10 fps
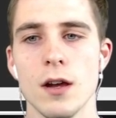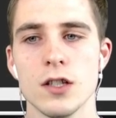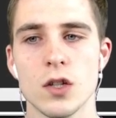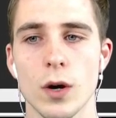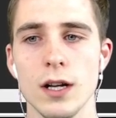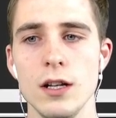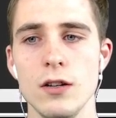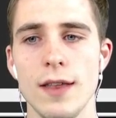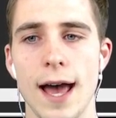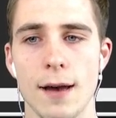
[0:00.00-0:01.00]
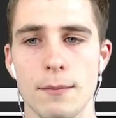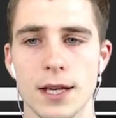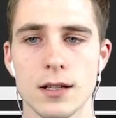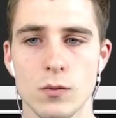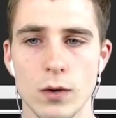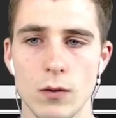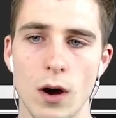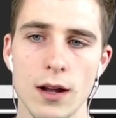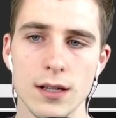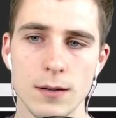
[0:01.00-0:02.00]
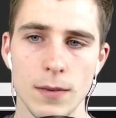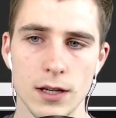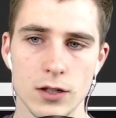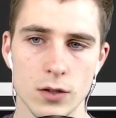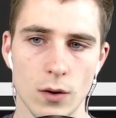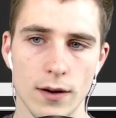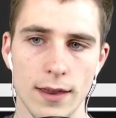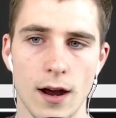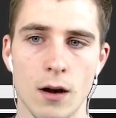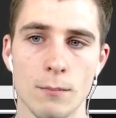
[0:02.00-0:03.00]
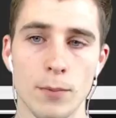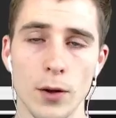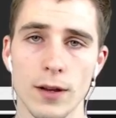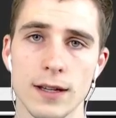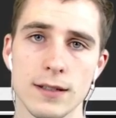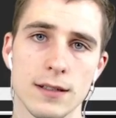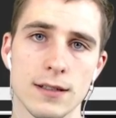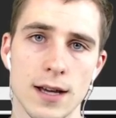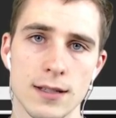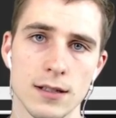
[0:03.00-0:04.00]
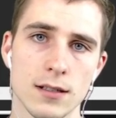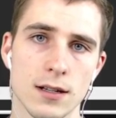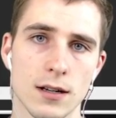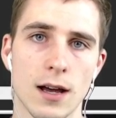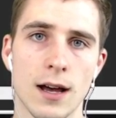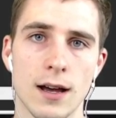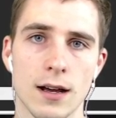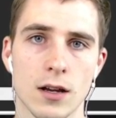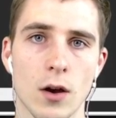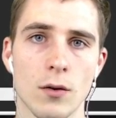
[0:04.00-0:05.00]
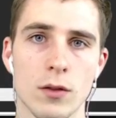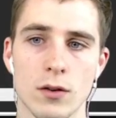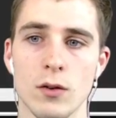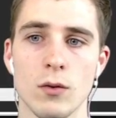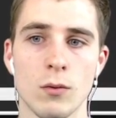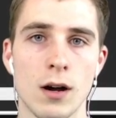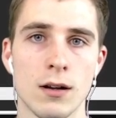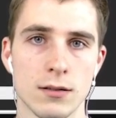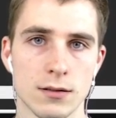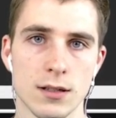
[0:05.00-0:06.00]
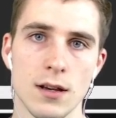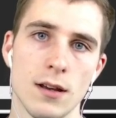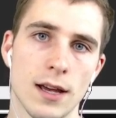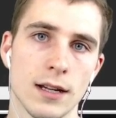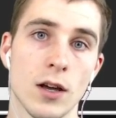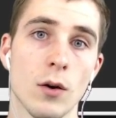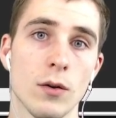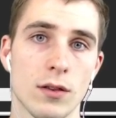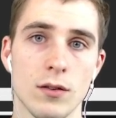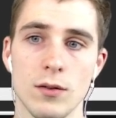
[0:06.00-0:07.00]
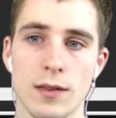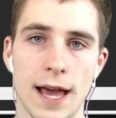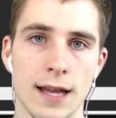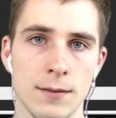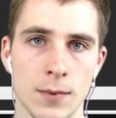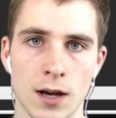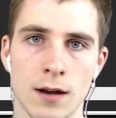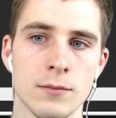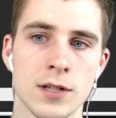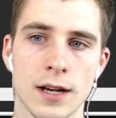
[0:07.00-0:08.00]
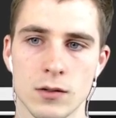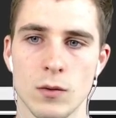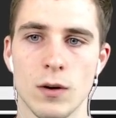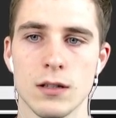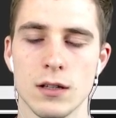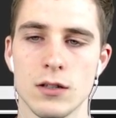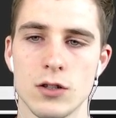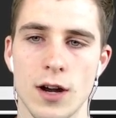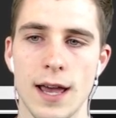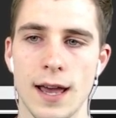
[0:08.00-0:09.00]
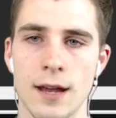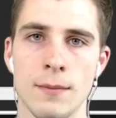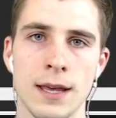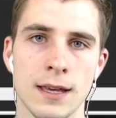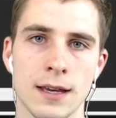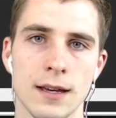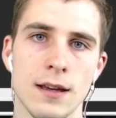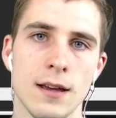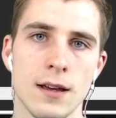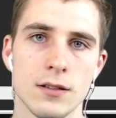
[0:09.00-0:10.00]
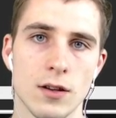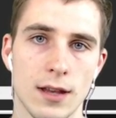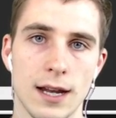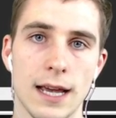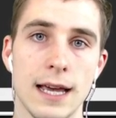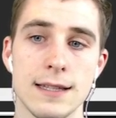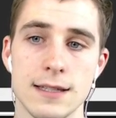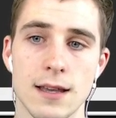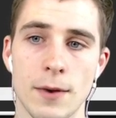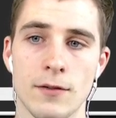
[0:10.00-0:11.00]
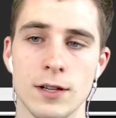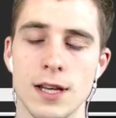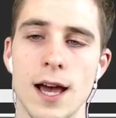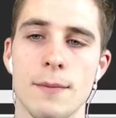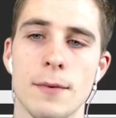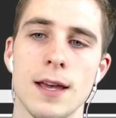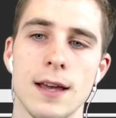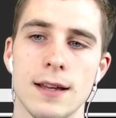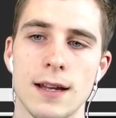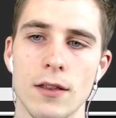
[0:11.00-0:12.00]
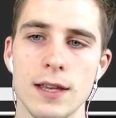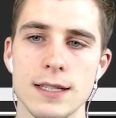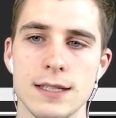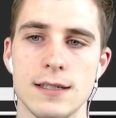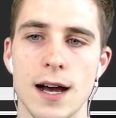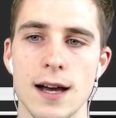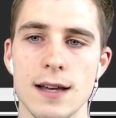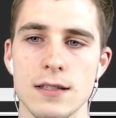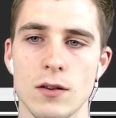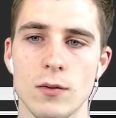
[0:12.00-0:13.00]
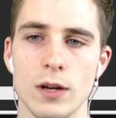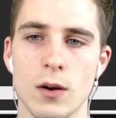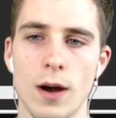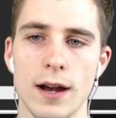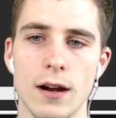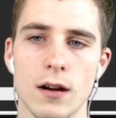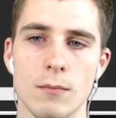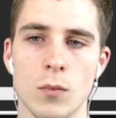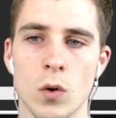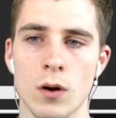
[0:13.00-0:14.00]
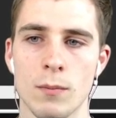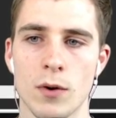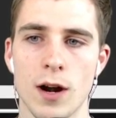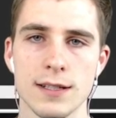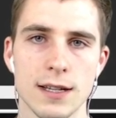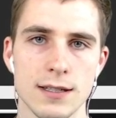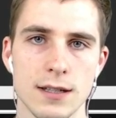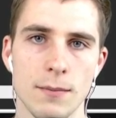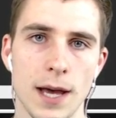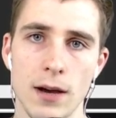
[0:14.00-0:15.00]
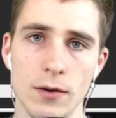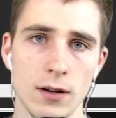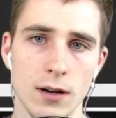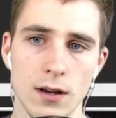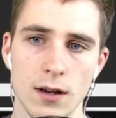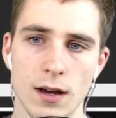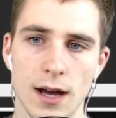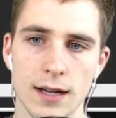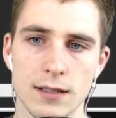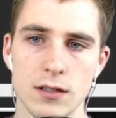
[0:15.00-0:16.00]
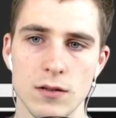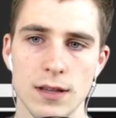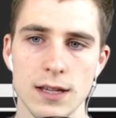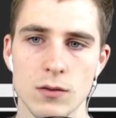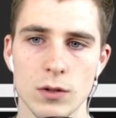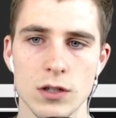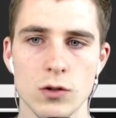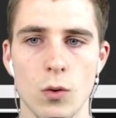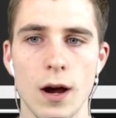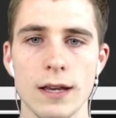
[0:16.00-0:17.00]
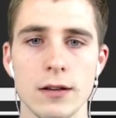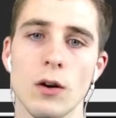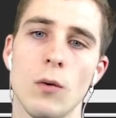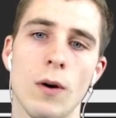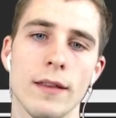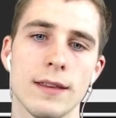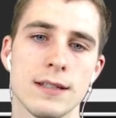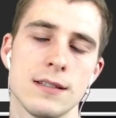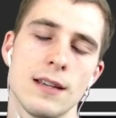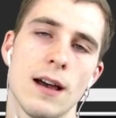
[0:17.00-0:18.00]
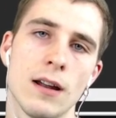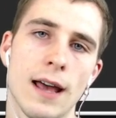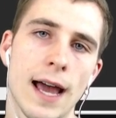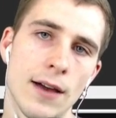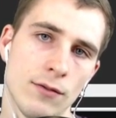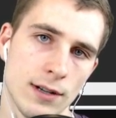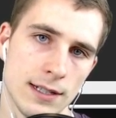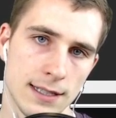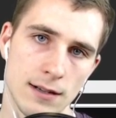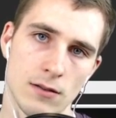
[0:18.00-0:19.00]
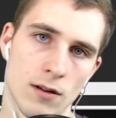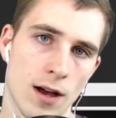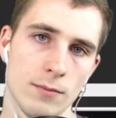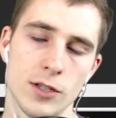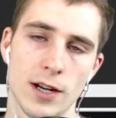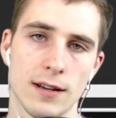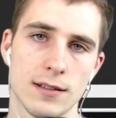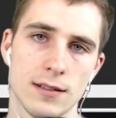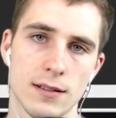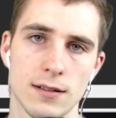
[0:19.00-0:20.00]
So we're going to do that because we want to make sure that our bullet doesn't uh, go through walls and go through the enemy objects. We want to try and make it so that it hits them every time. Now this does require more processing power uh, to do this, which is why you don't want this set on every single object.